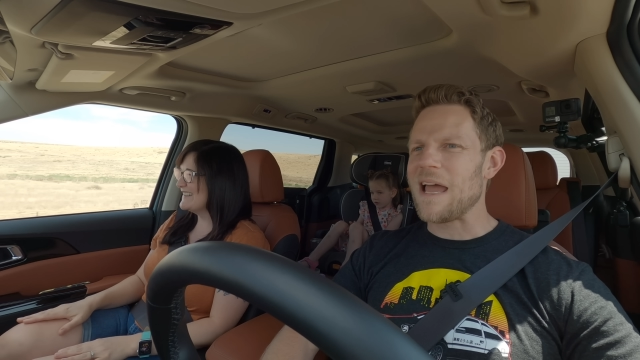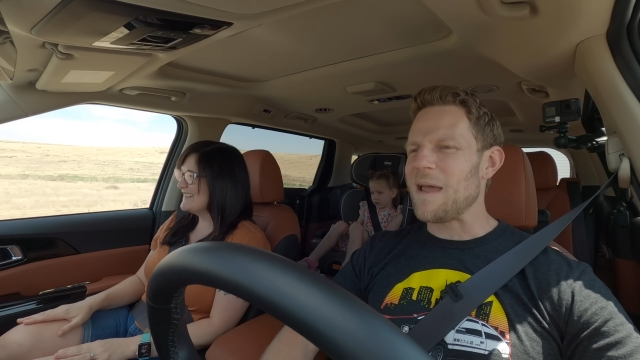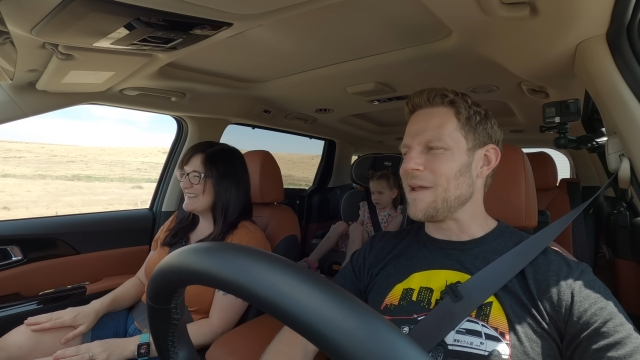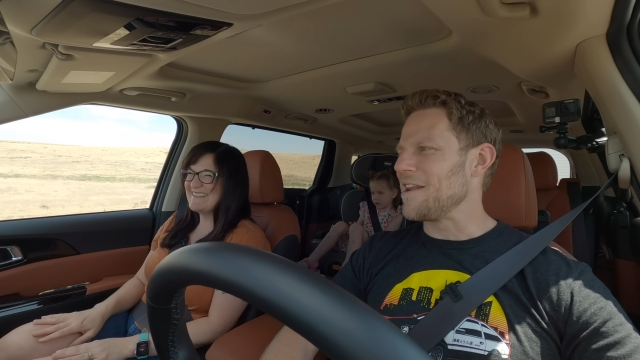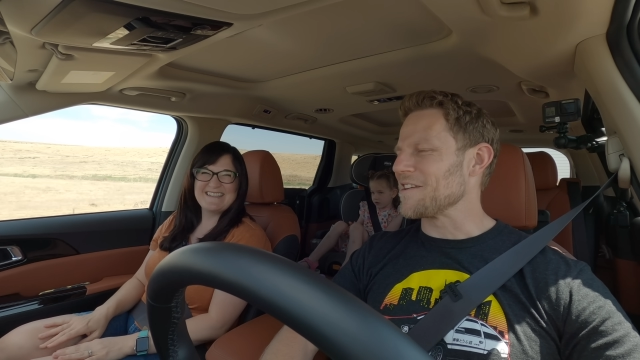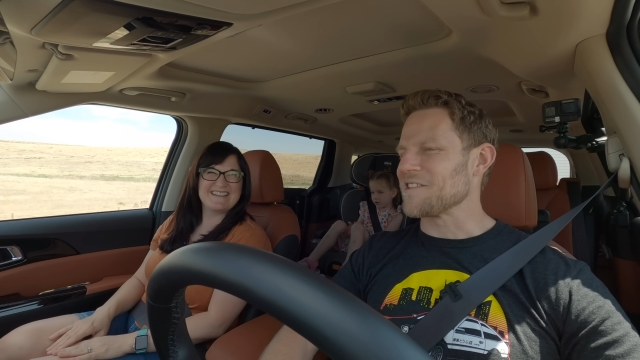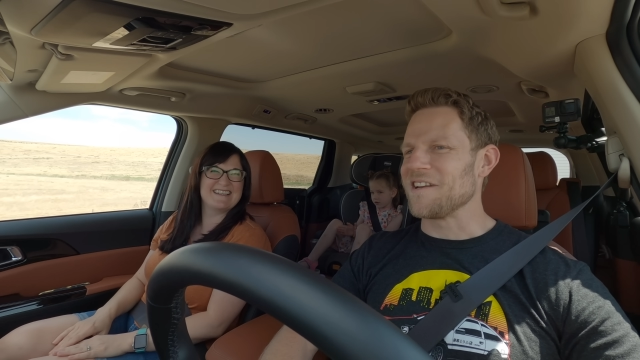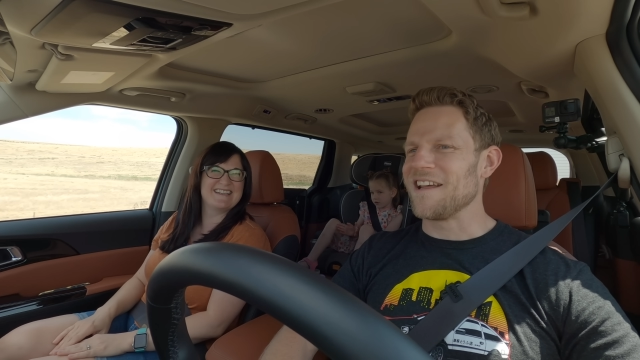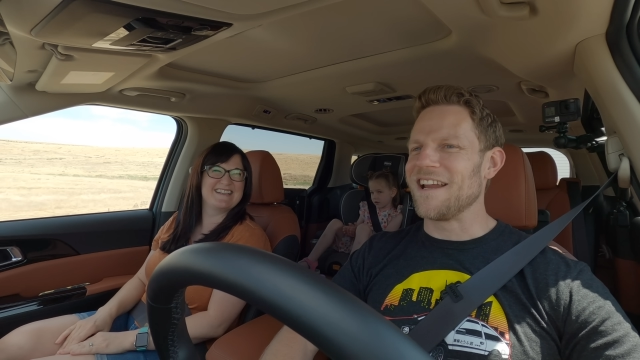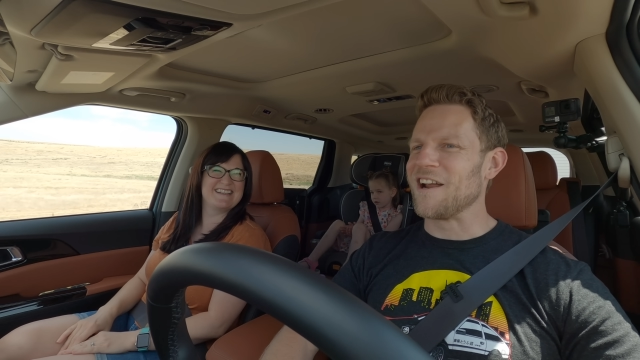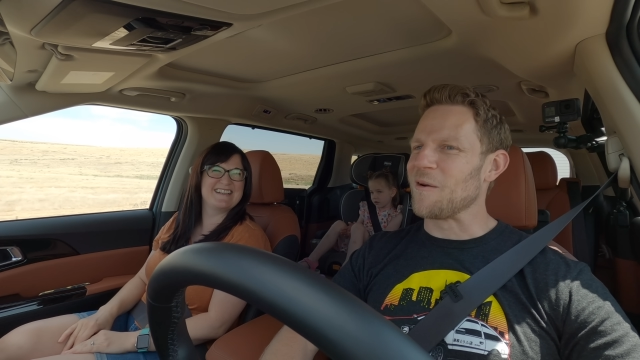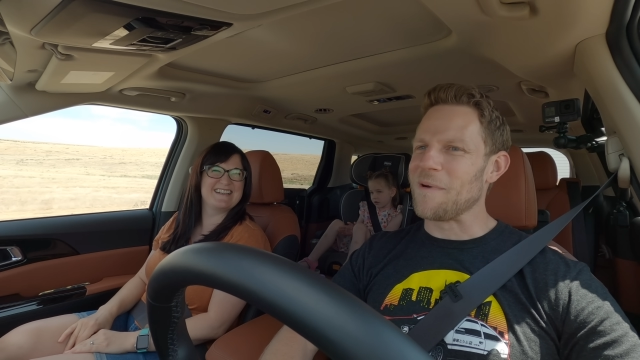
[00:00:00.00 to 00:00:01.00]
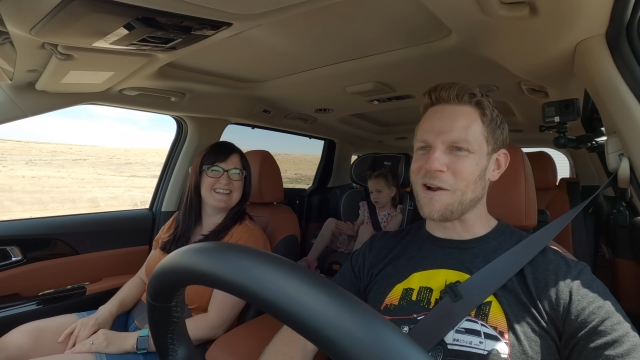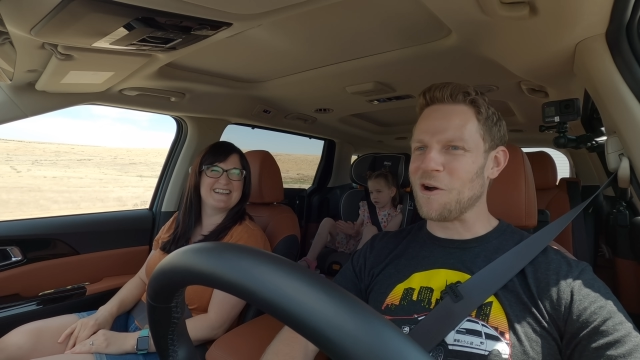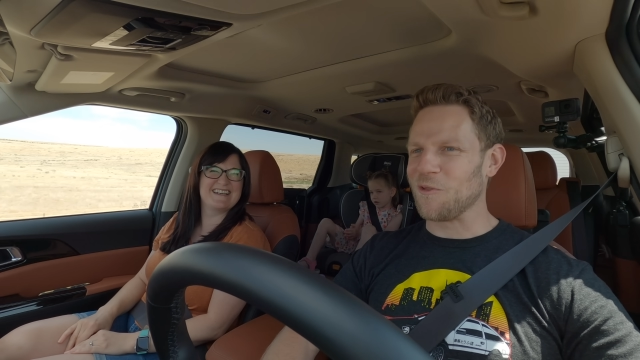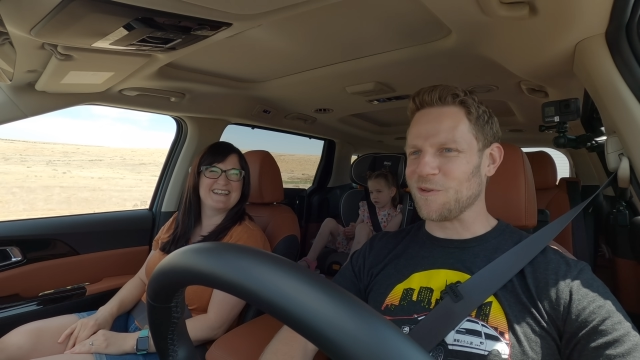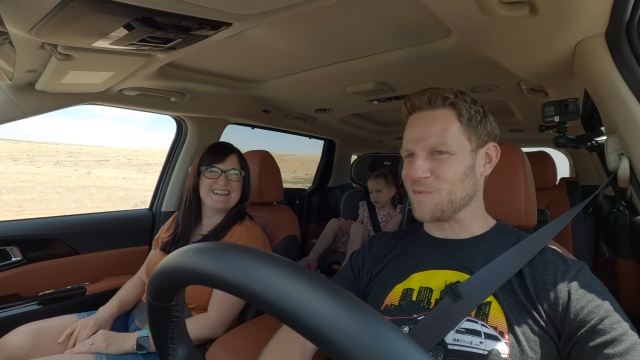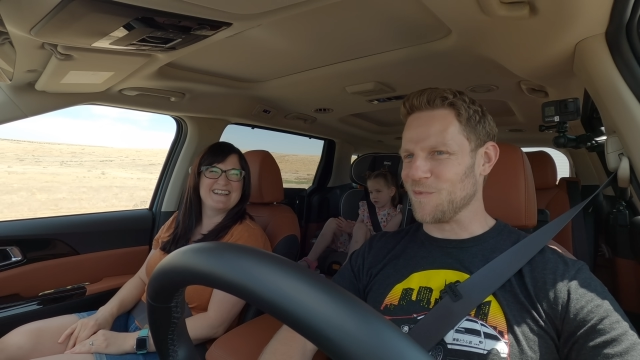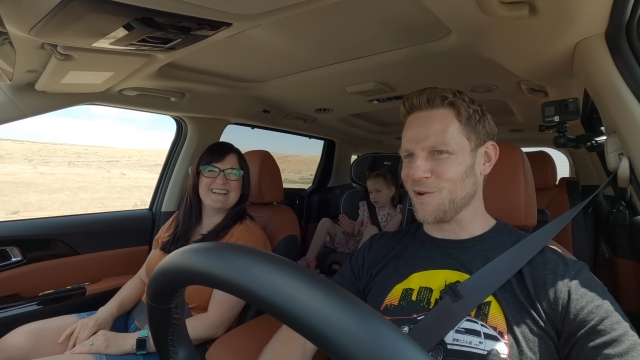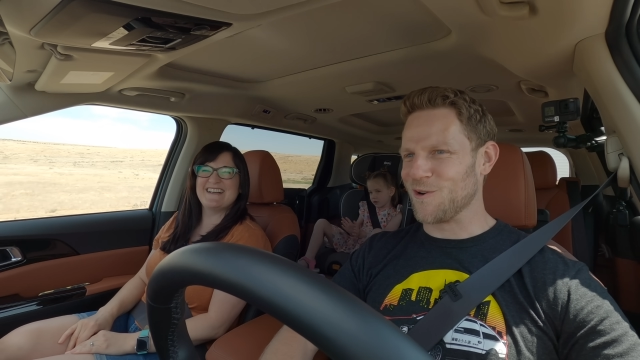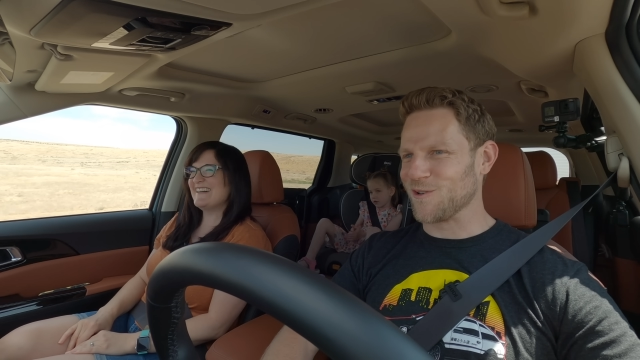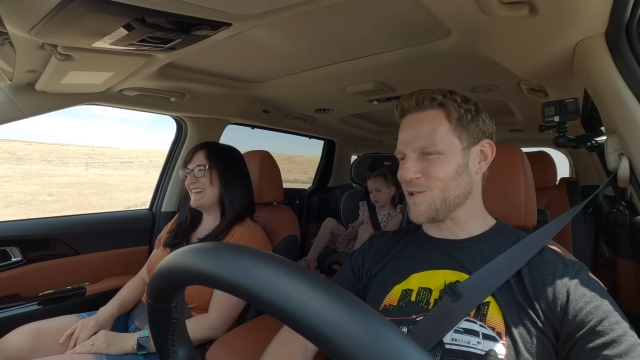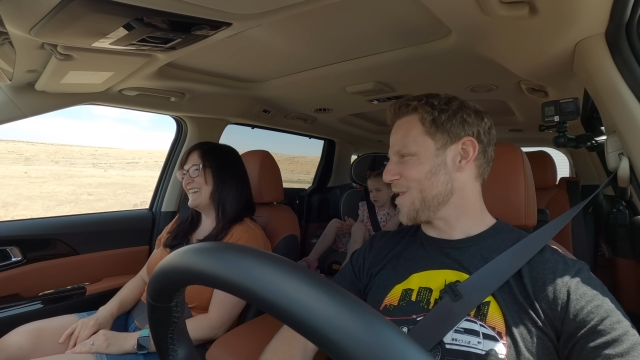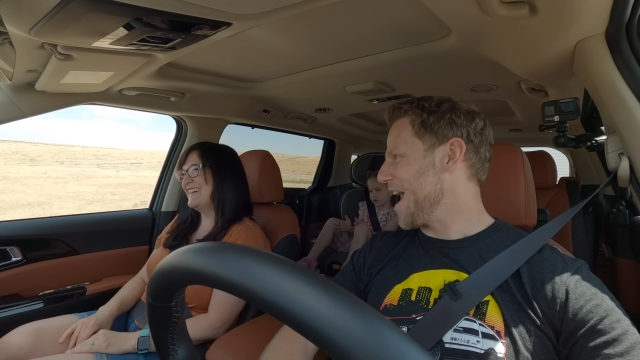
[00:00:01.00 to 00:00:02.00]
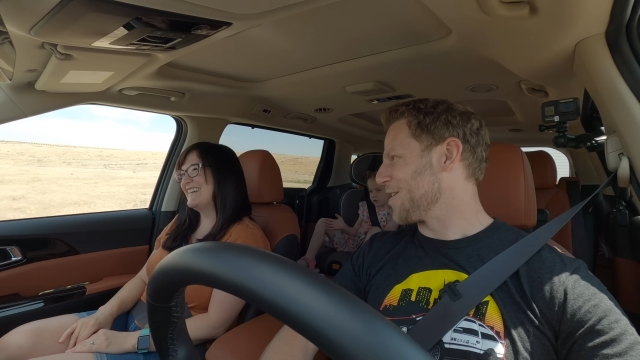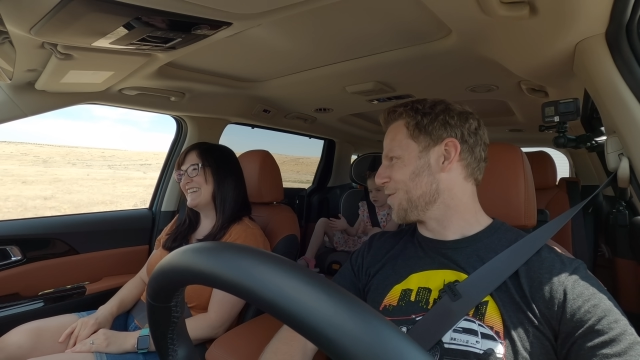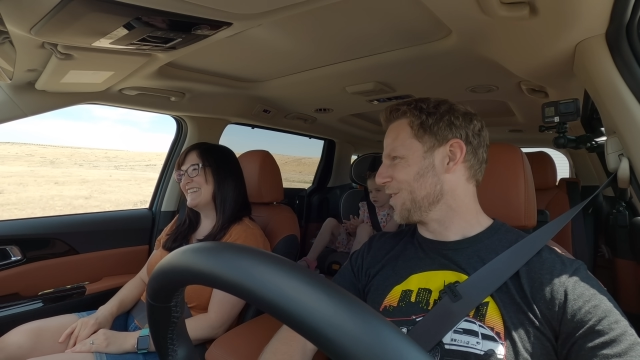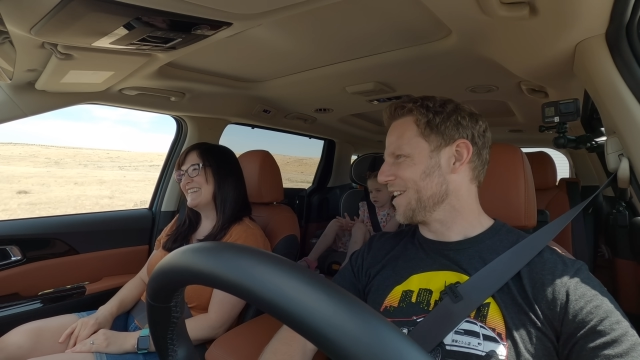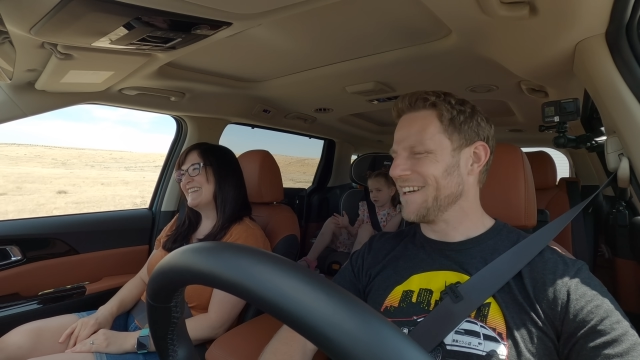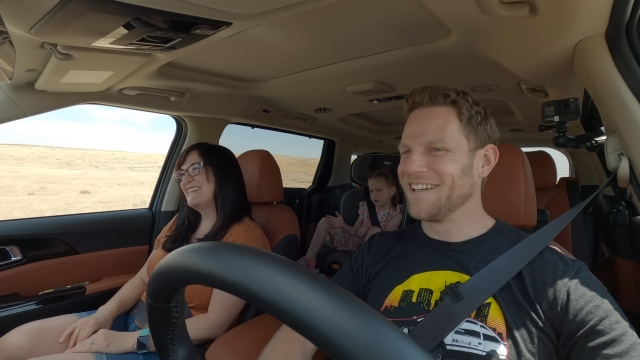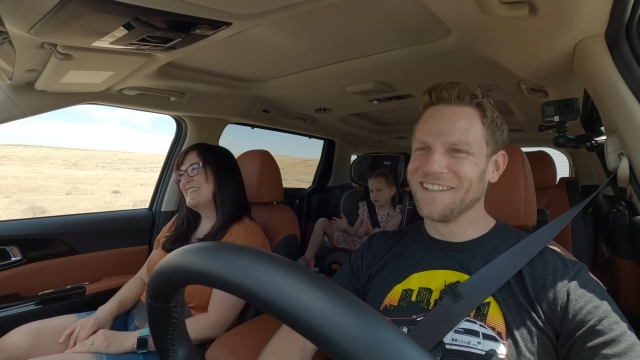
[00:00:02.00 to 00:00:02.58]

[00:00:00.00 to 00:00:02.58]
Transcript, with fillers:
Speaker 1: Baby doesn't need to hear about all those murders without early.